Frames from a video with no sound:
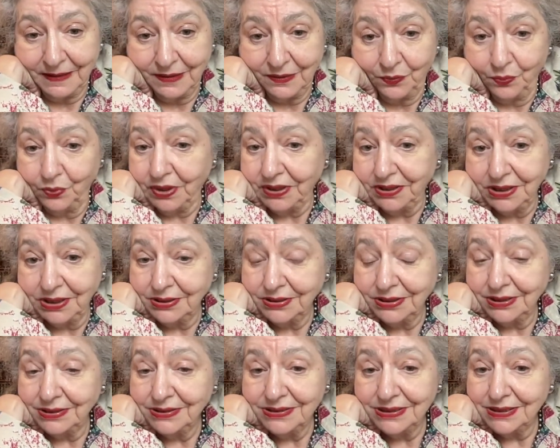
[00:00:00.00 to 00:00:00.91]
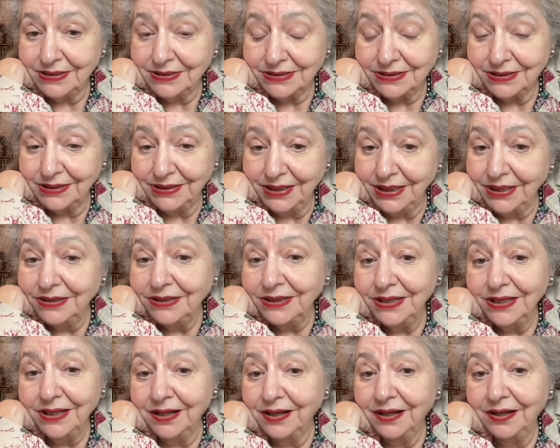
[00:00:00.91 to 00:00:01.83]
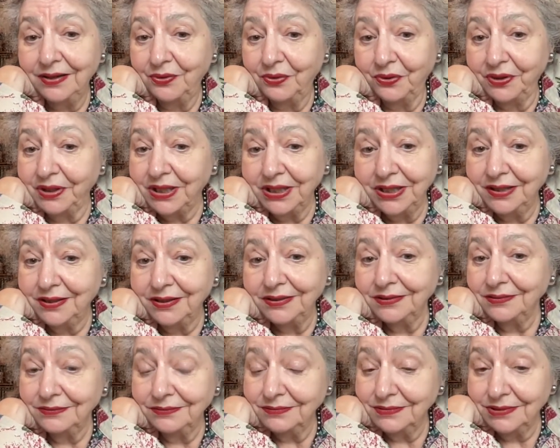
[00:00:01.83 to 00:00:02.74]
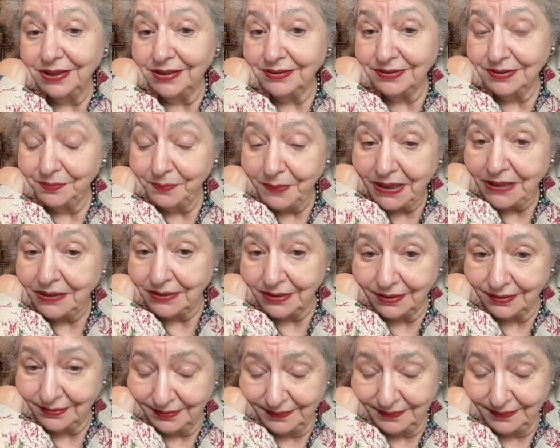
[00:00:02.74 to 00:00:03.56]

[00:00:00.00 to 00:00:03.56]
Whether it exists in India or here, doesn't matter.